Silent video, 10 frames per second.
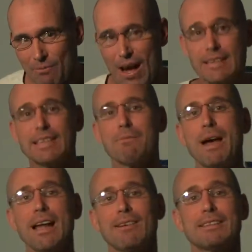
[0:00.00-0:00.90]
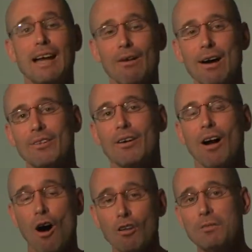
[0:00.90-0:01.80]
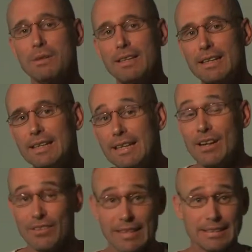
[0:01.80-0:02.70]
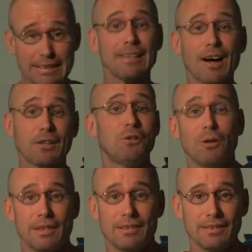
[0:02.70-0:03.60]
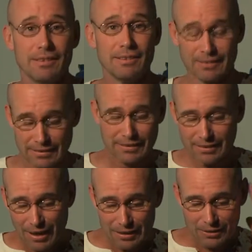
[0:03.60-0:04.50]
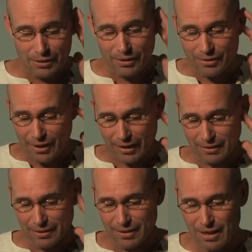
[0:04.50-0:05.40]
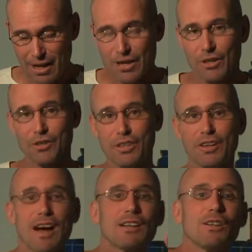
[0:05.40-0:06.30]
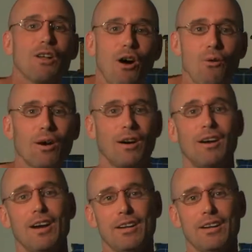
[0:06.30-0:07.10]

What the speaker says: Fact of the matter is, however, ultimately, this is not good. This is not a good thing. You should not lower